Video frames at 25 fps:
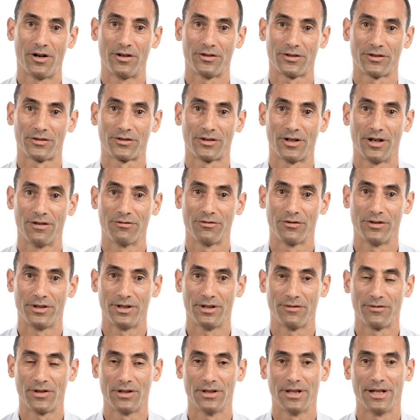our discovery
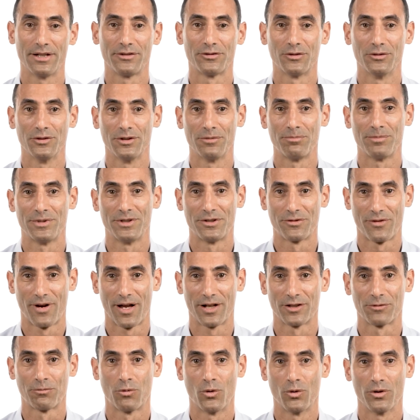of the lysolipid
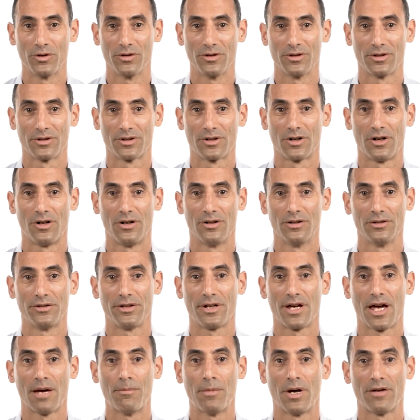transporter
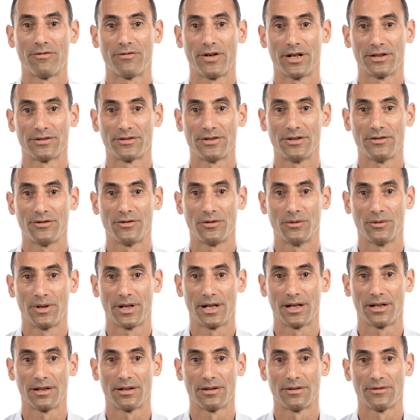called
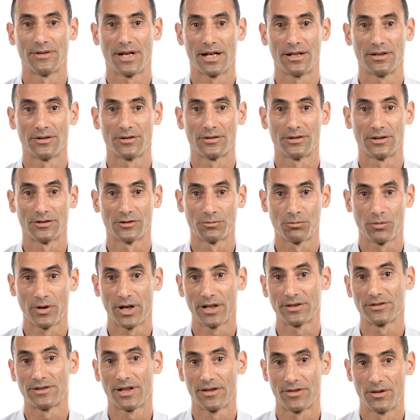MFSD2A that is
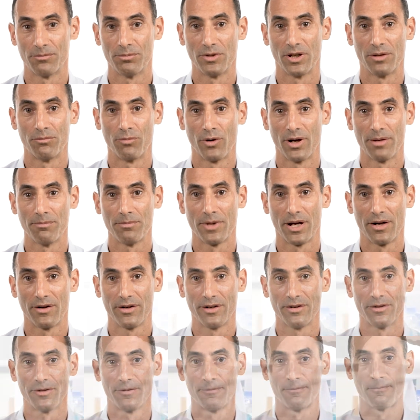expressed at the blood-brain
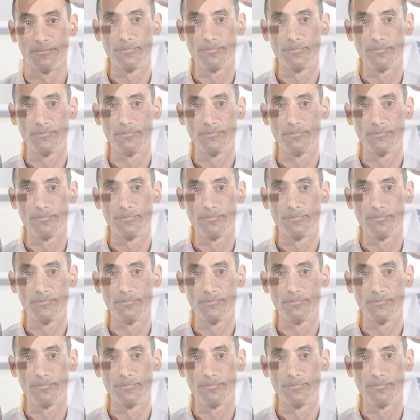barrier.